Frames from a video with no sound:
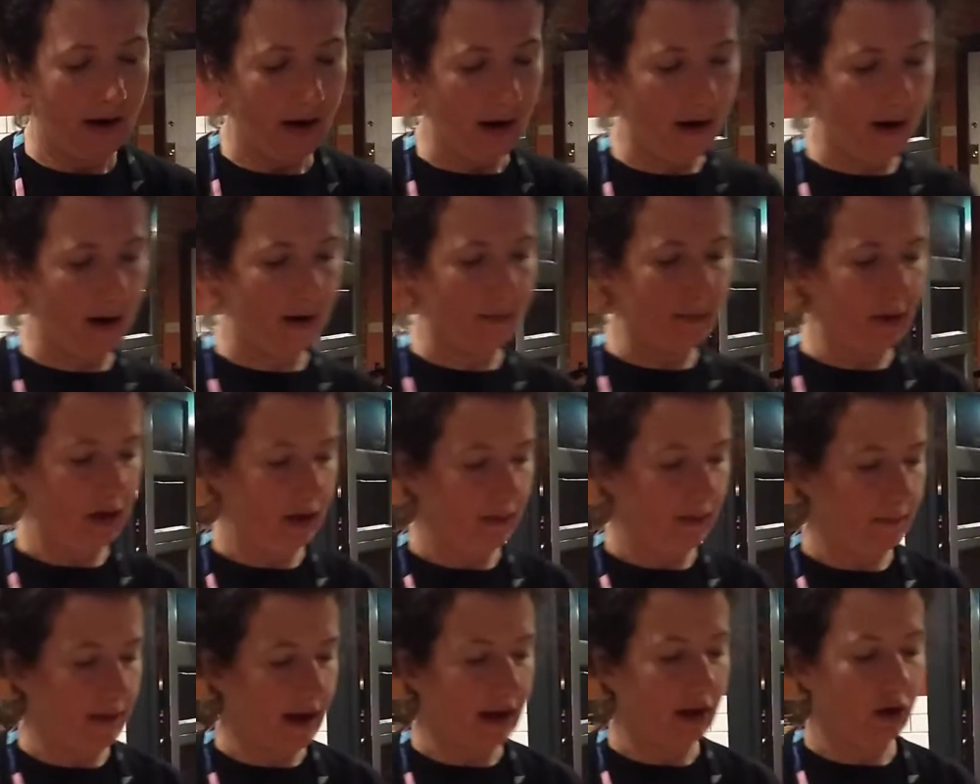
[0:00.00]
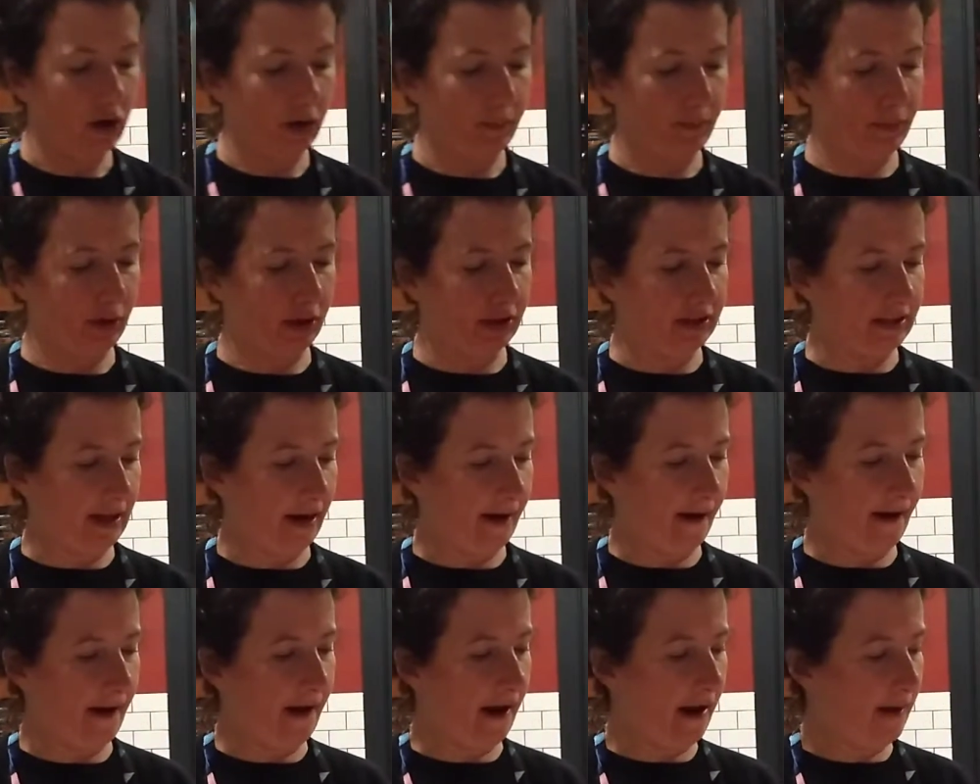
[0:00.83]
And in my cookbooks,
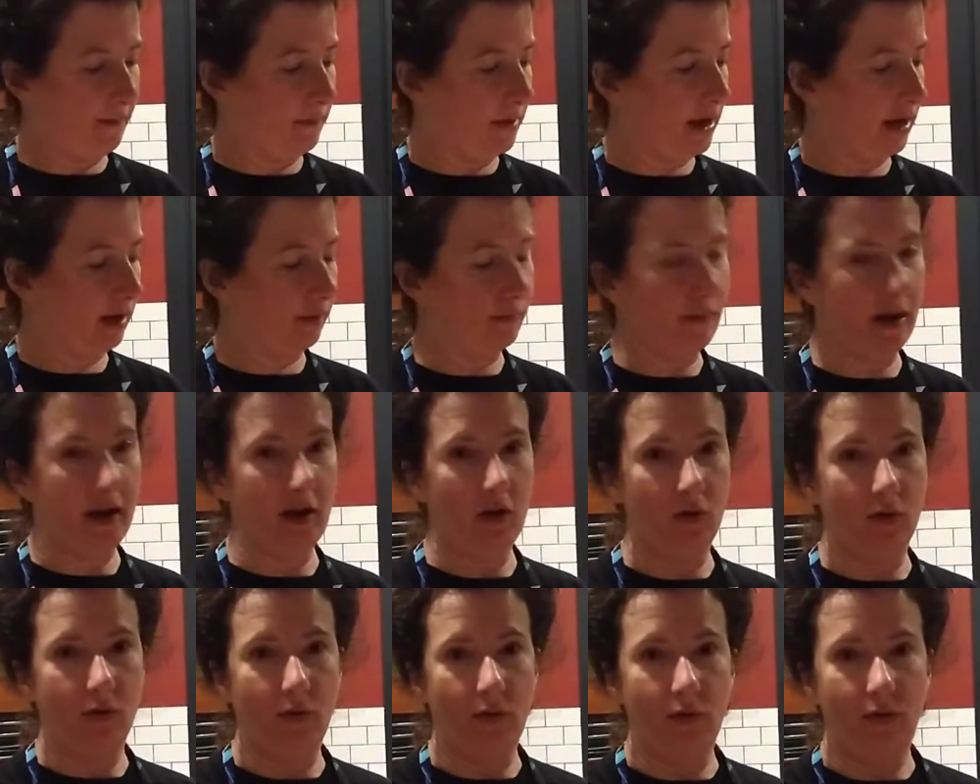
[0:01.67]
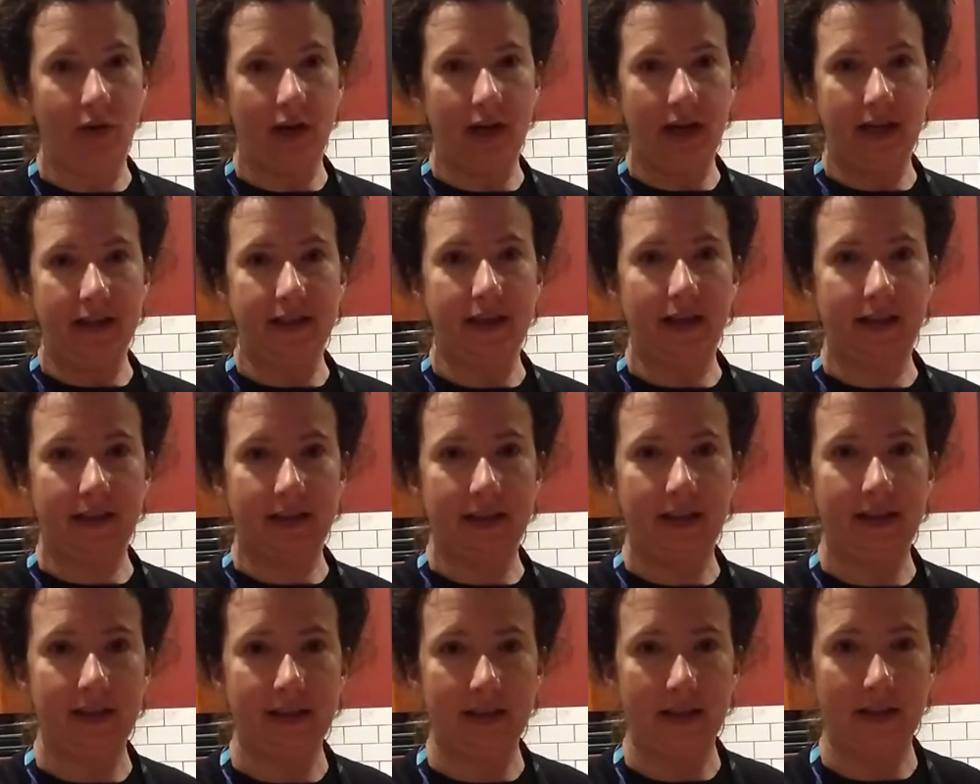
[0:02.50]
I make my own
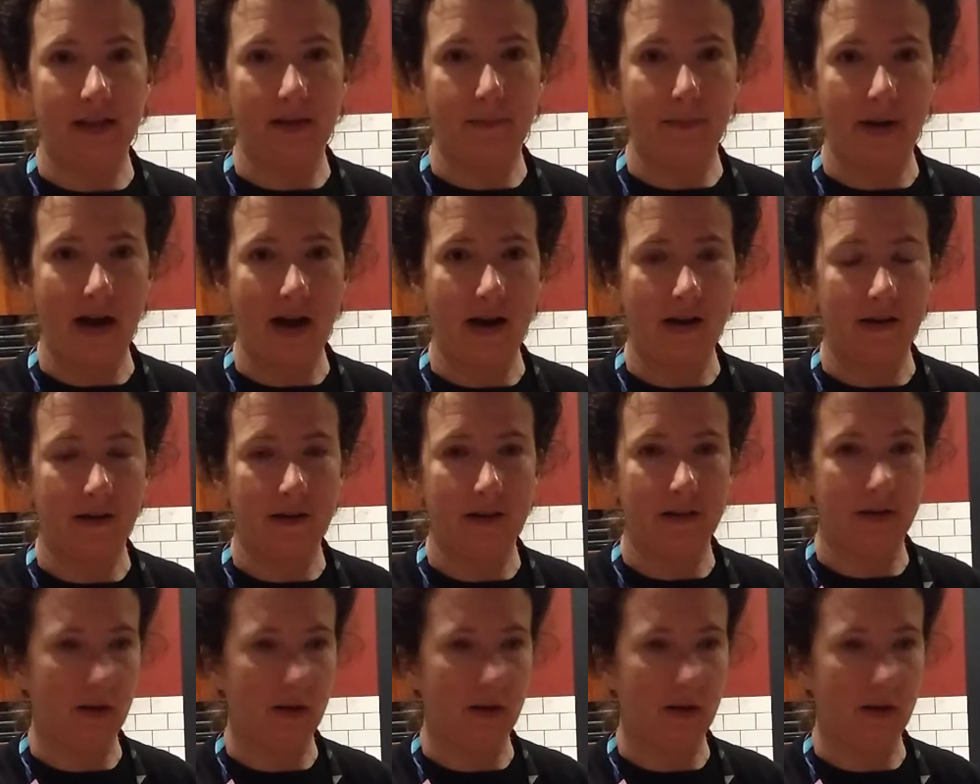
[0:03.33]
indexes in the back,